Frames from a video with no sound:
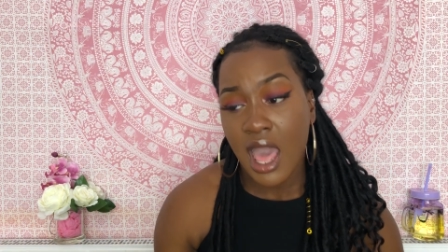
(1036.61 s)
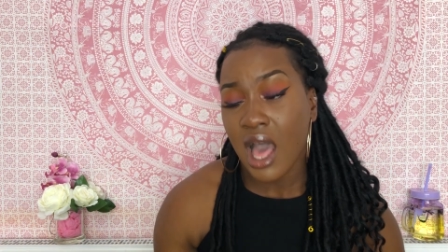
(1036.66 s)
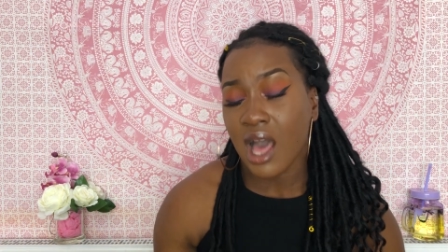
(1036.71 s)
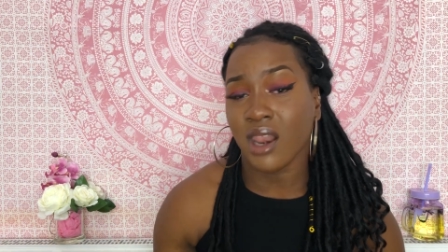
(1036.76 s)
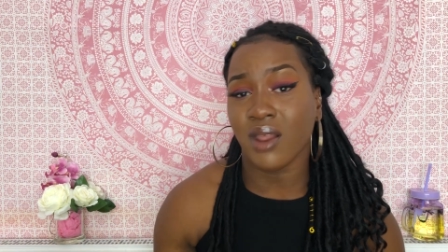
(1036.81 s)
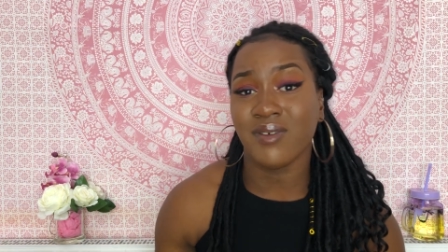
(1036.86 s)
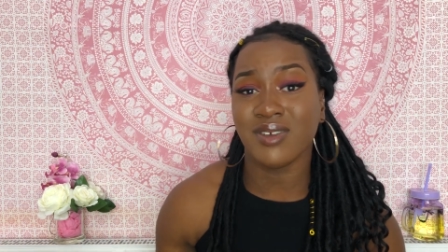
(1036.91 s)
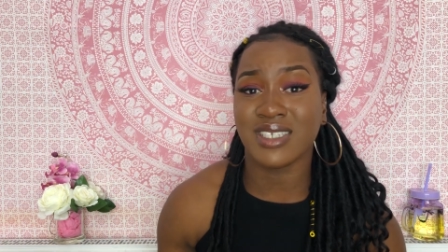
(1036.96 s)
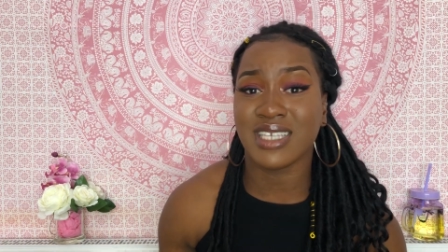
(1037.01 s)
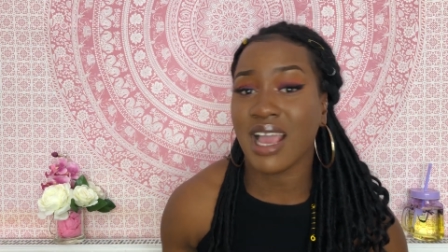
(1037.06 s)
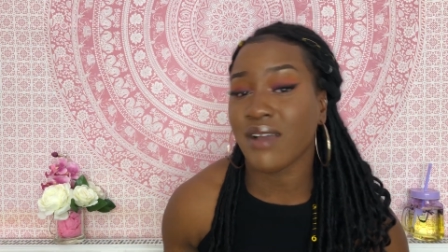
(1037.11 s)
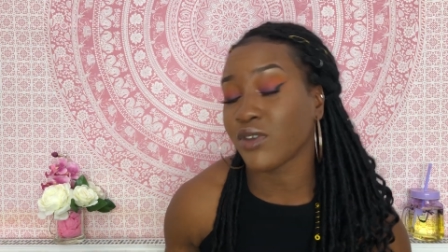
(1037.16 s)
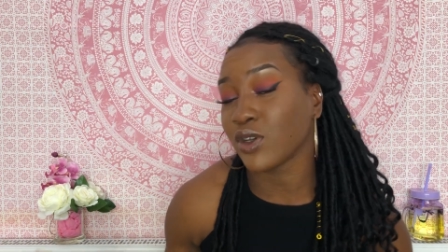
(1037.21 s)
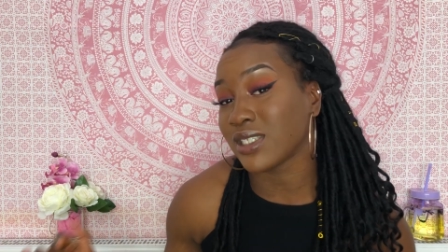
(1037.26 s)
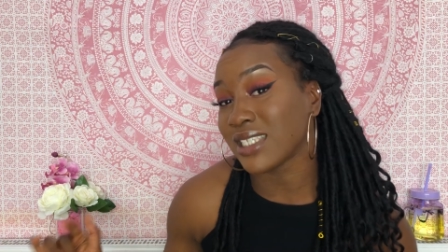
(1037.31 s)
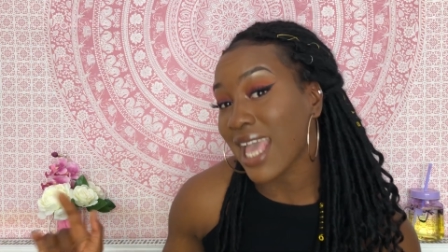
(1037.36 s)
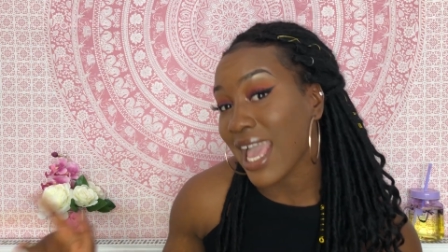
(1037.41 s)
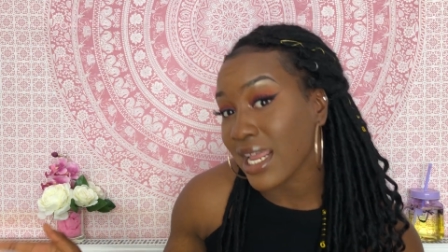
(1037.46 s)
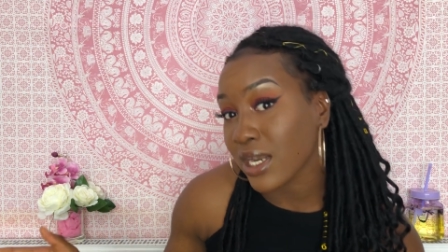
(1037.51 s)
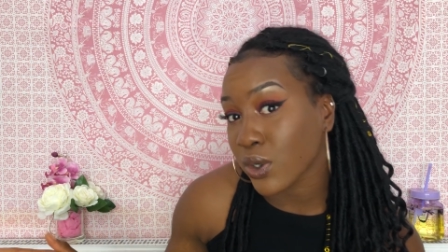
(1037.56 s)
and obviously you have
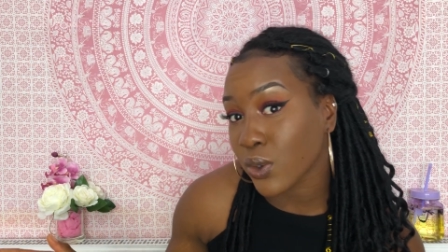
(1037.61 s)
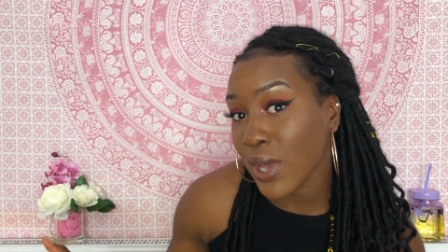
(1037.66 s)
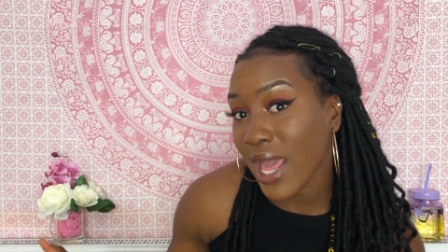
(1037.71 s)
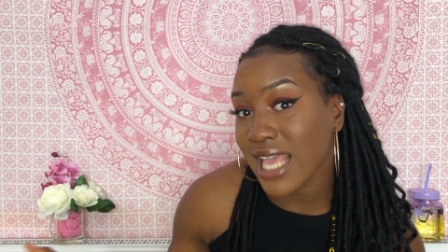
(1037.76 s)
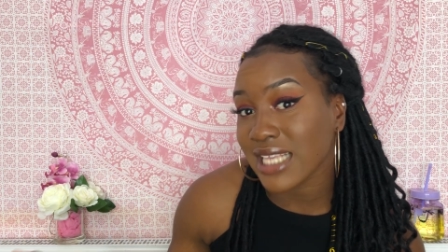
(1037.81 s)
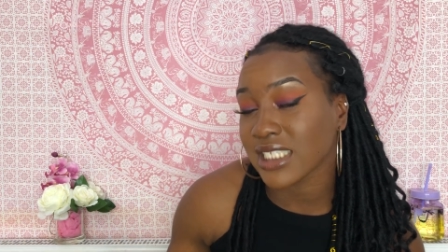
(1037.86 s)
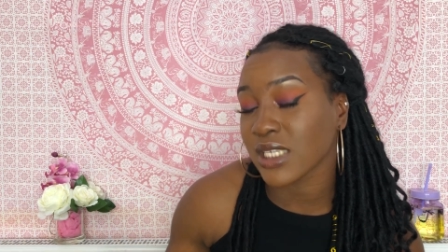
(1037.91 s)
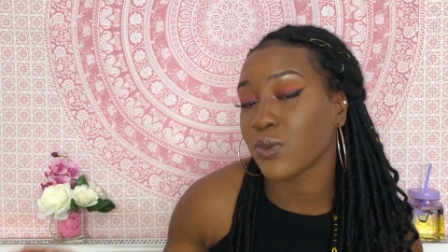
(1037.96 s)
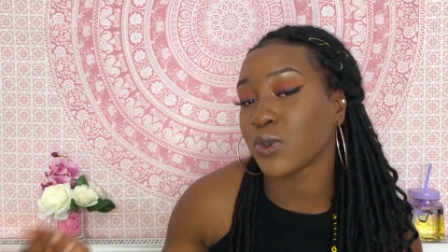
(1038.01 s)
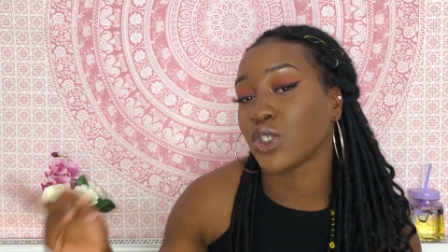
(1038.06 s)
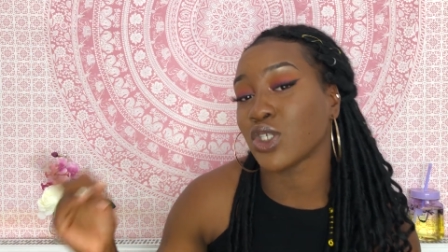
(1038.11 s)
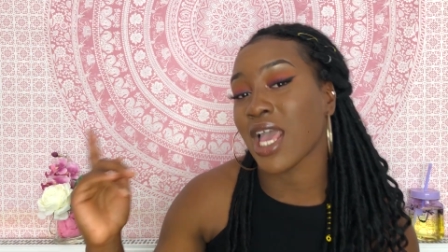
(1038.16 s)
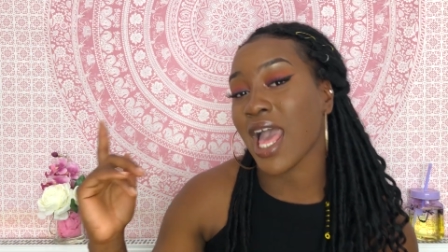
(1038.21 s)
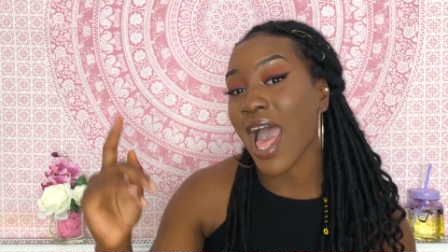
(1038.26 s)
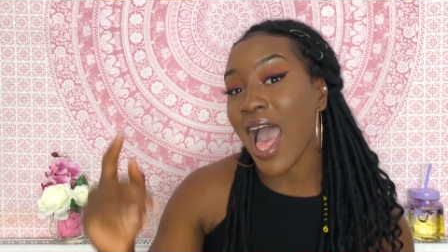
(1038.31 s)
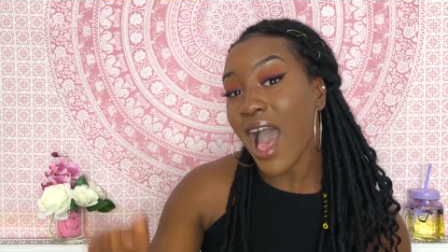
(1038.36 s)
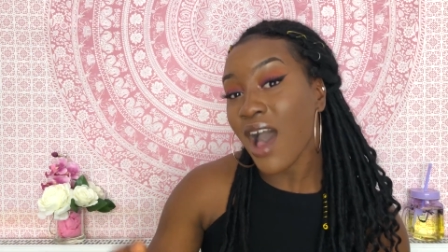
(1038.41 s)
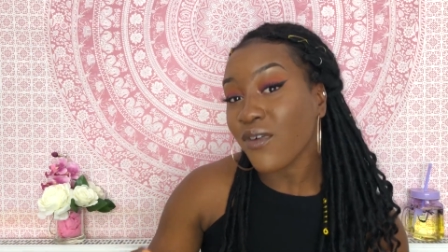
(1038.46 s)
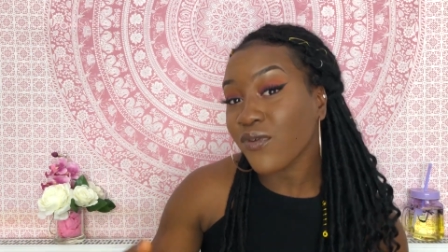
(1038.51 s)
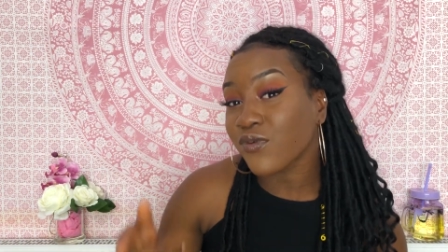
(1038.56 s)
your technical essay, which you
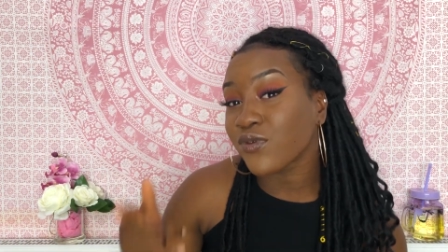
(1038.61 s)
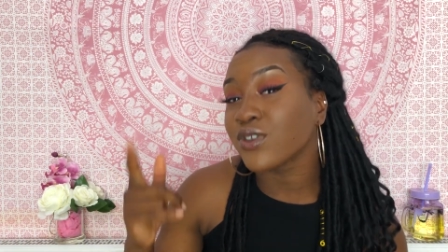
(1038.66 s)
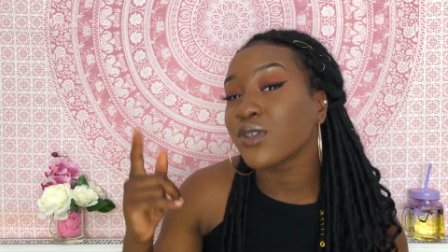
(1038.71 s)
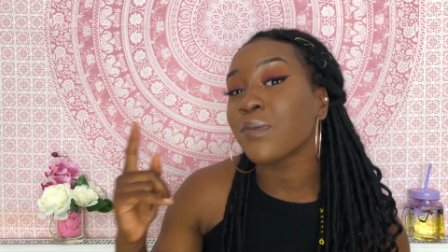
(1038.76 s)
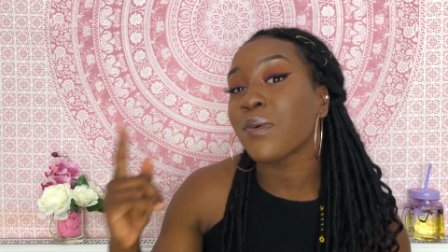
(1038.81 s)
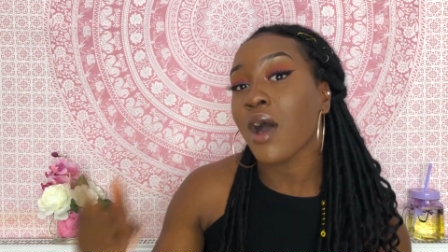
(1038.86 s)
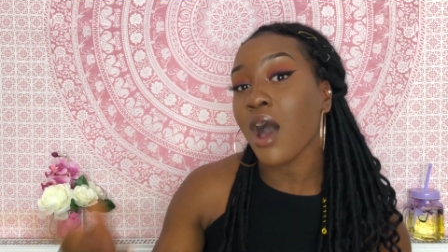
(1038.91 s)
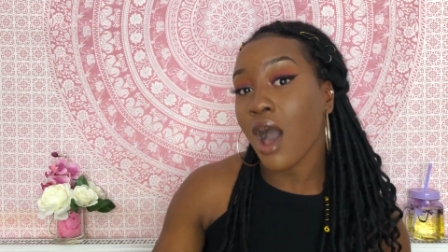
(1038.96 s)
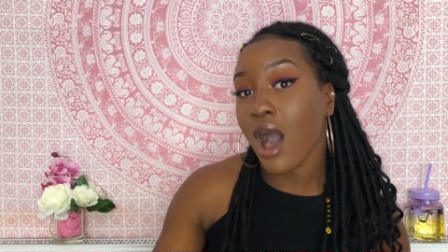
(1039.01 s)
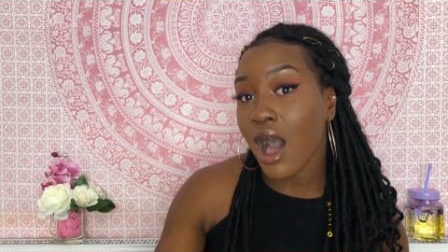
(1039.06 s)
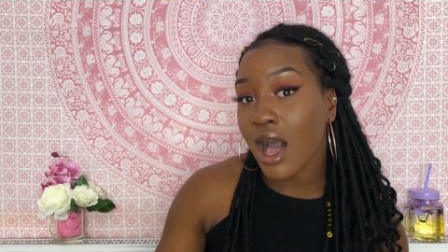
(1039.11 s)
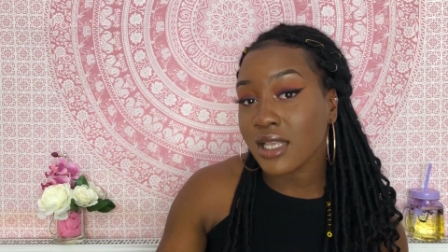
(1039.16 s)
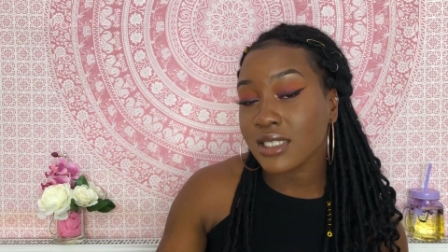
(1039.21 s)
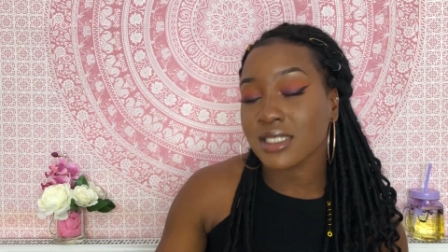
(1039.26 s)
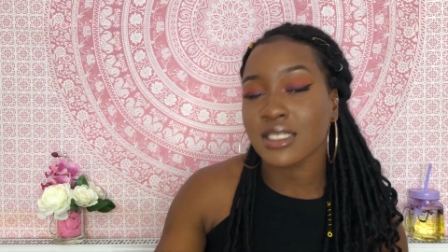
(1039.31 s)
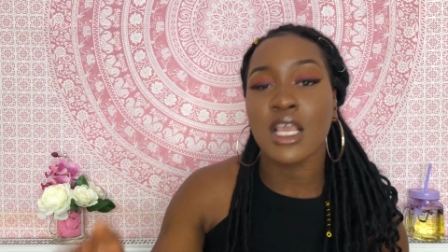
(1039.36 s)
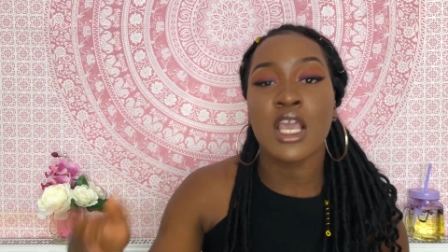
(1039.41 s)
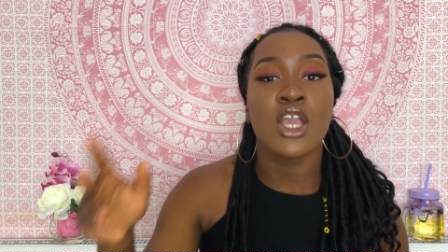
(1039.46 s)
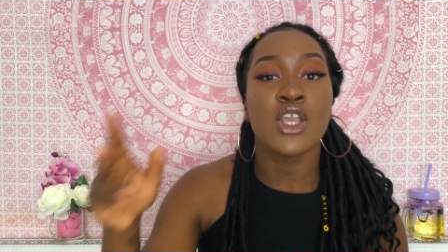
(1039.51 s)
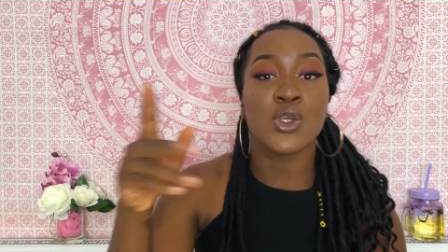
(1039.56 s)
have to pass.